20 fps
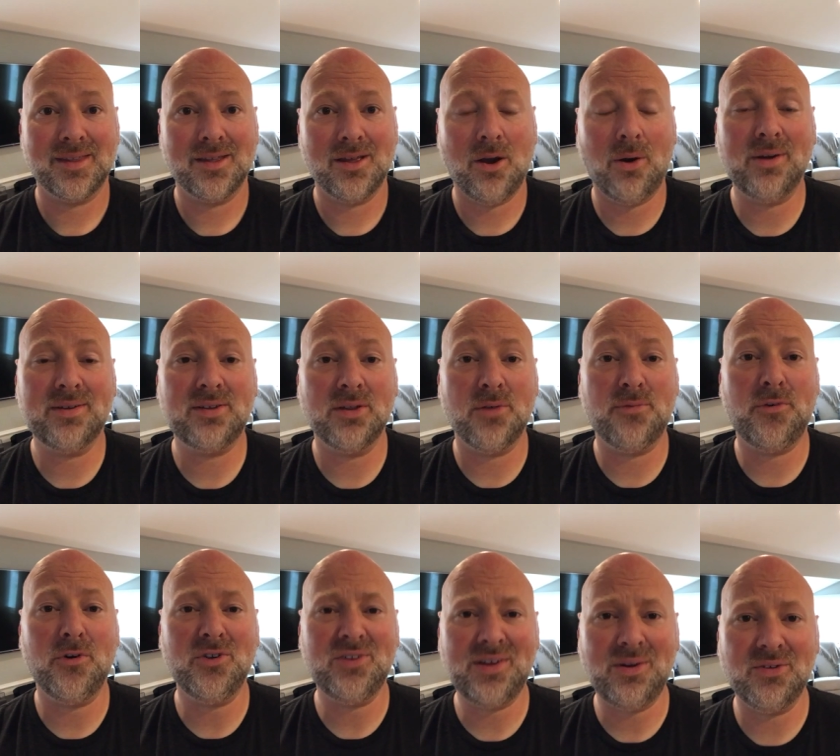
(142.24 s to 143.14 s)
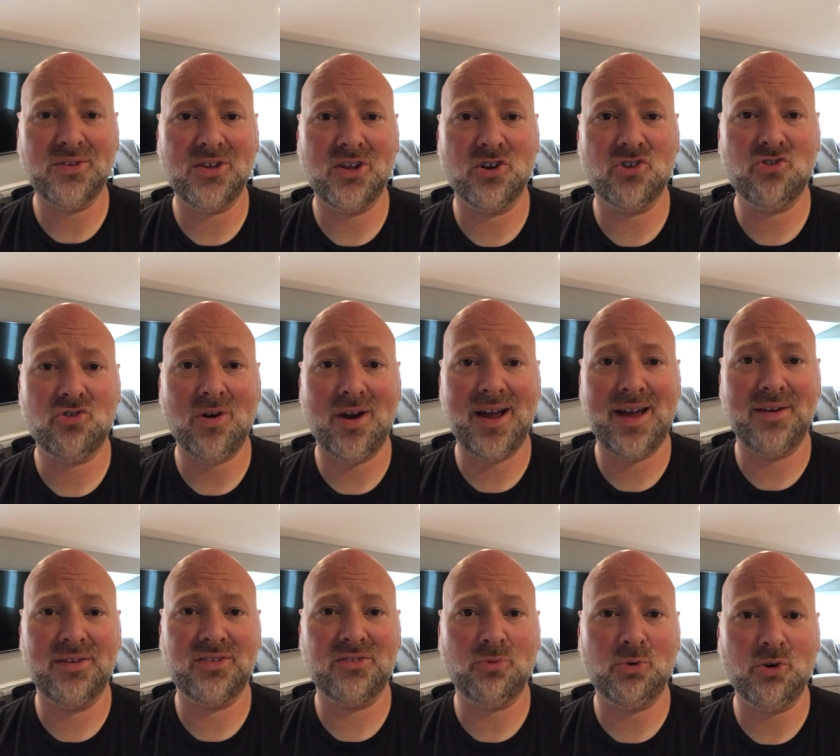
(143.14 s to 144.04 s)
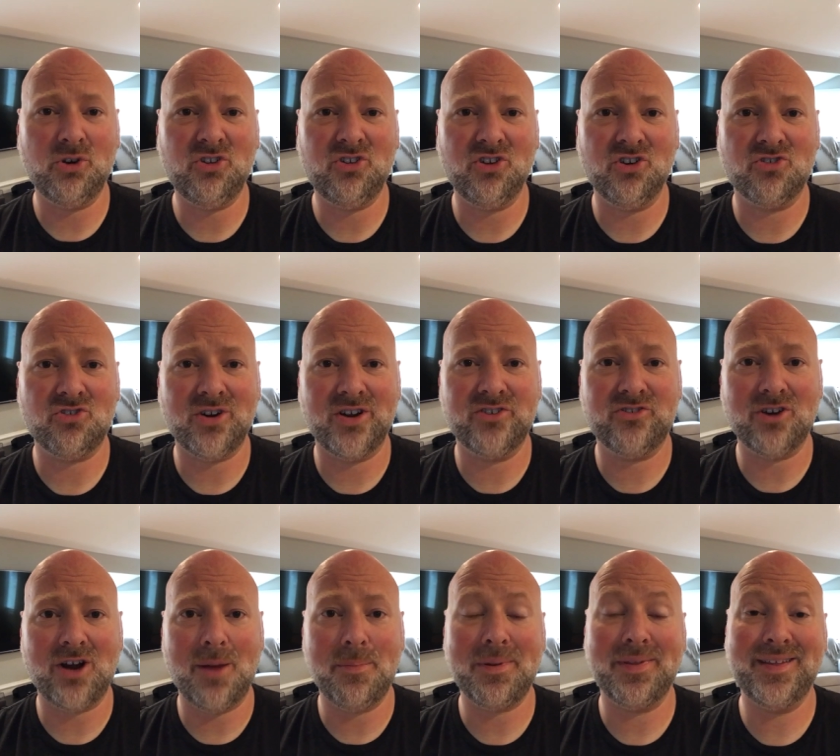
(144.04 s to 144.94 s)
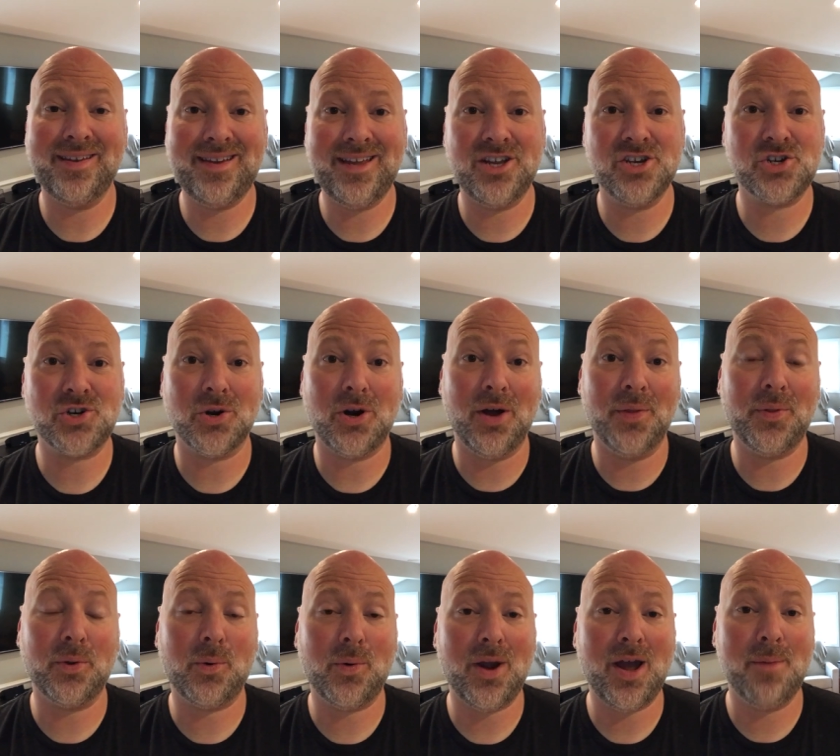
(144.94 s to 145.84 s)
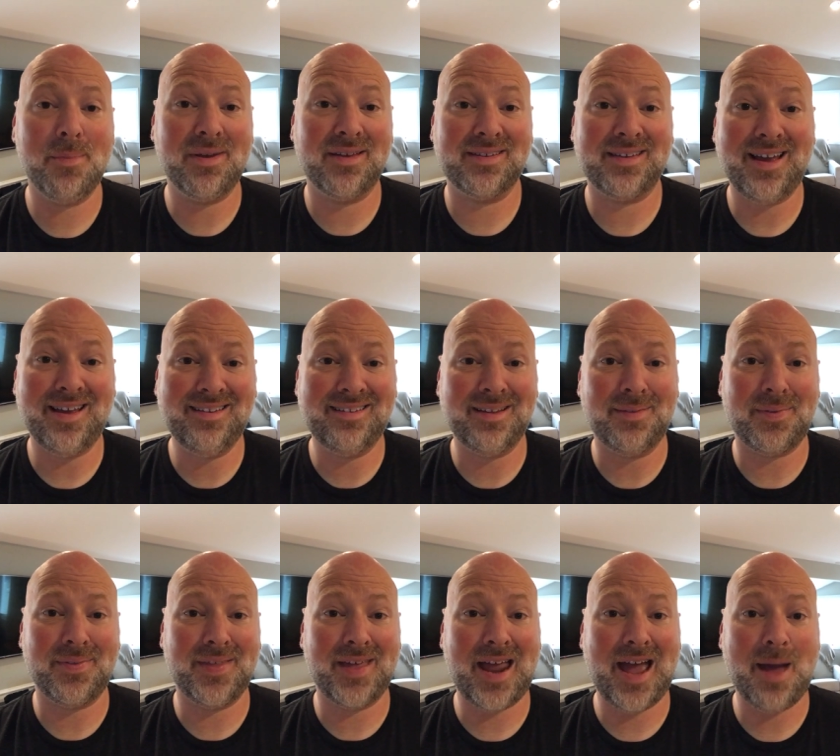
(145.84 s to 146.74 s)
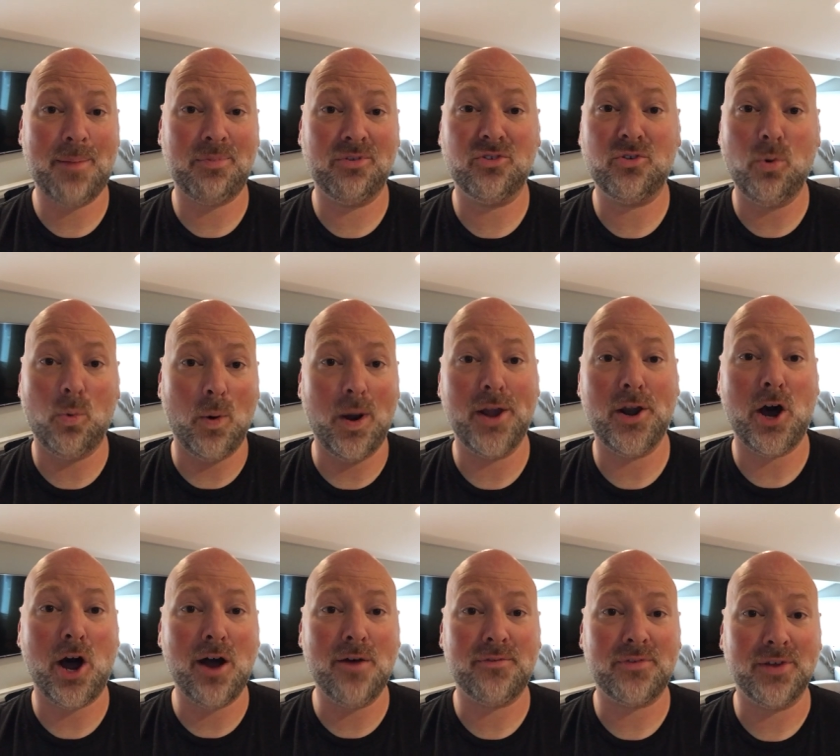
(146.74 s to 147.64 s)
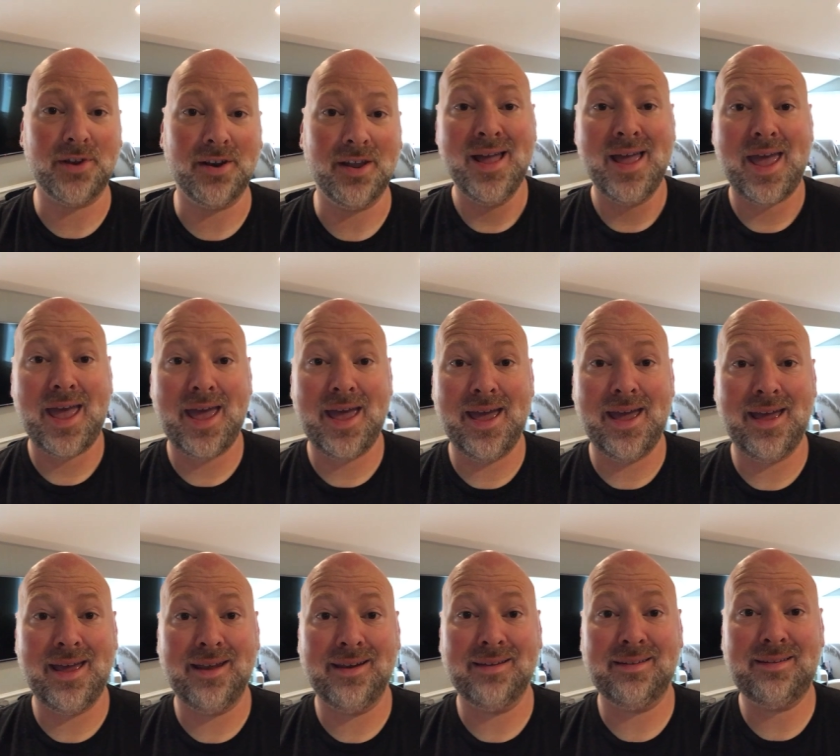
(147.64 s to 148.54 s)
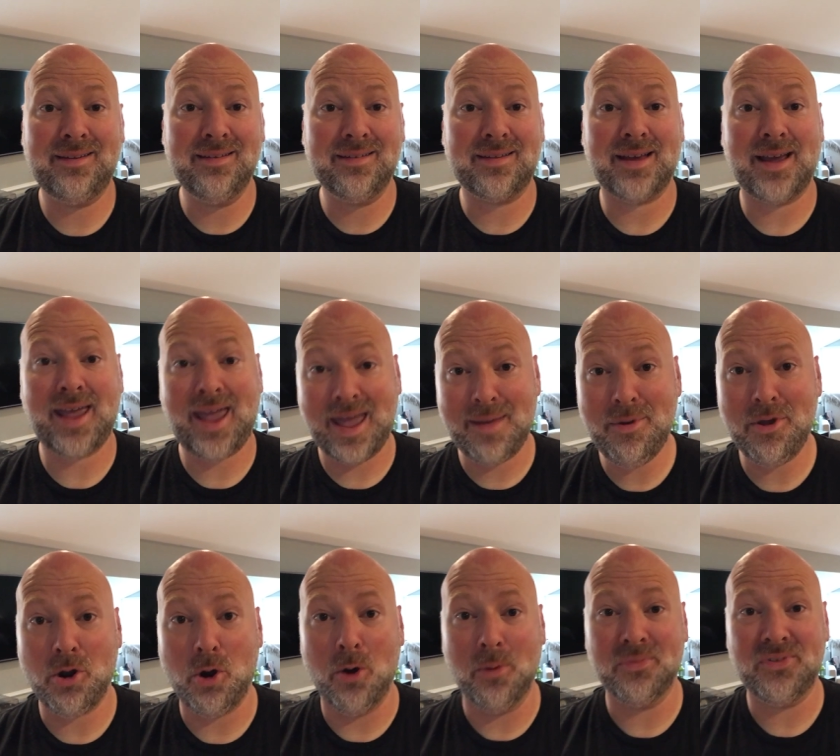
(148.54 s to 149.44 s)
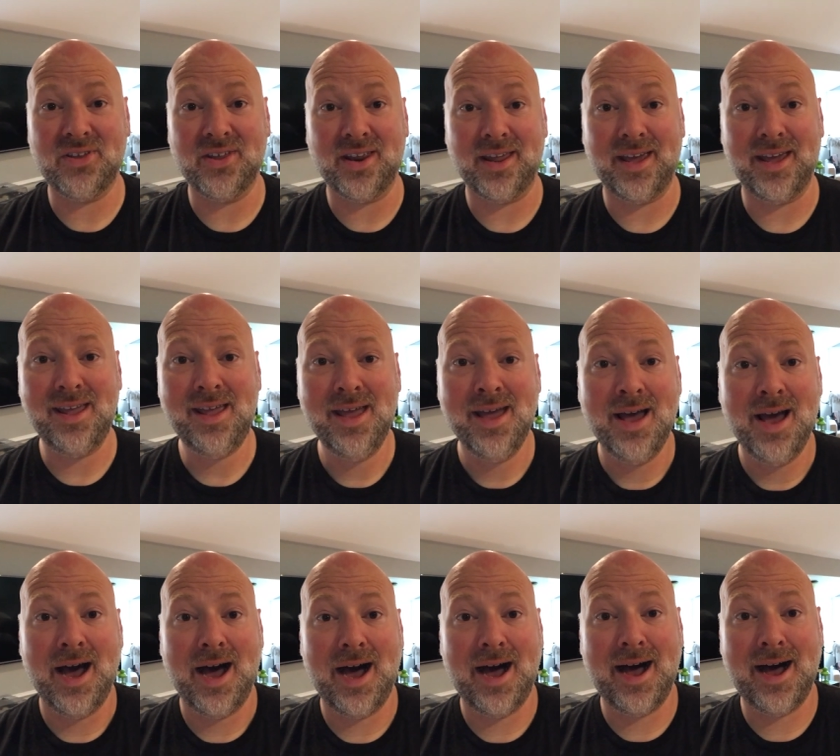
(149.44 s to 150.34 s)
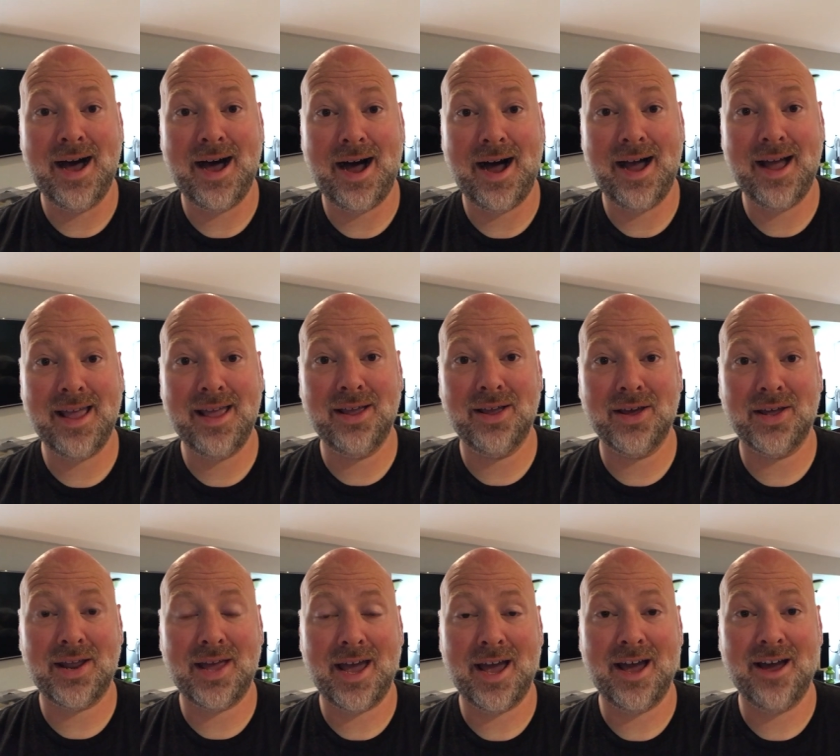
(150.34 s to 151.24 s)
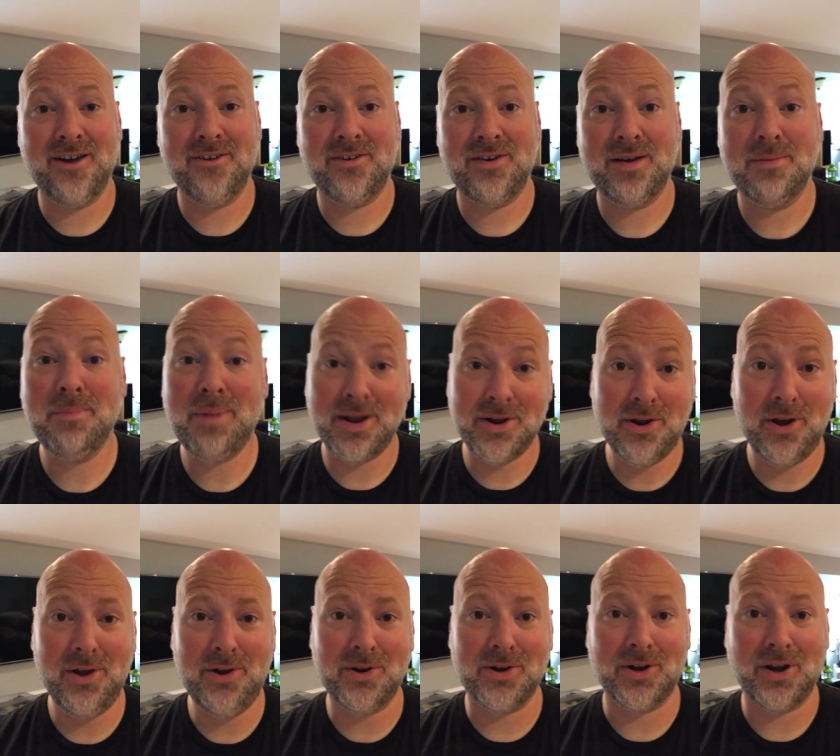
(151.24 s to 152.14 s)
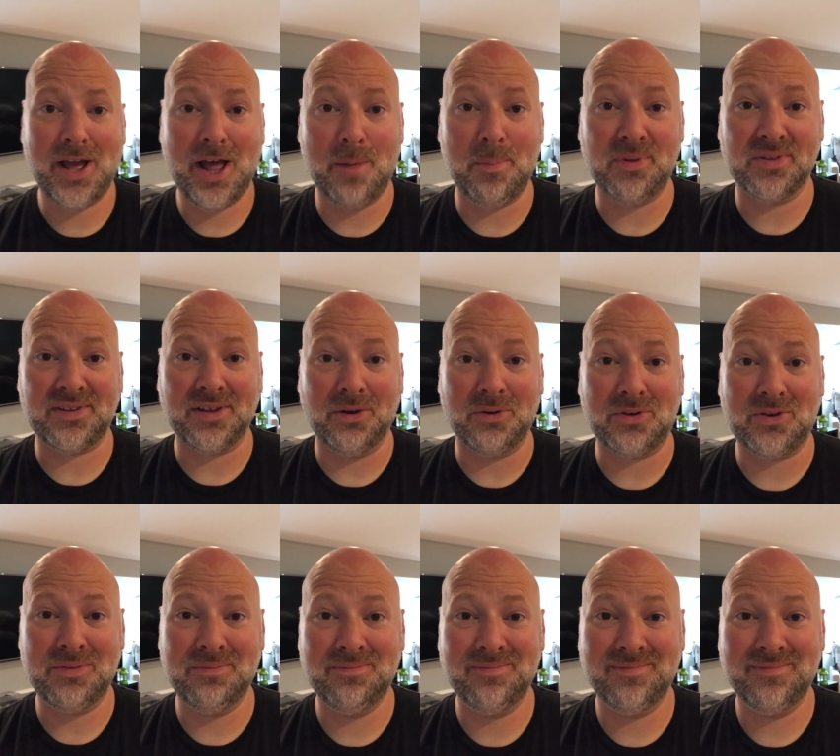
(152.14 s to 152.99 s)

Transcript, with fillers: All right, so the first thing I was going to try is we're just going to try dropping the denture on the ground because that's something that happens quite often. And since I am at home today, I am going to have my daughter help us out.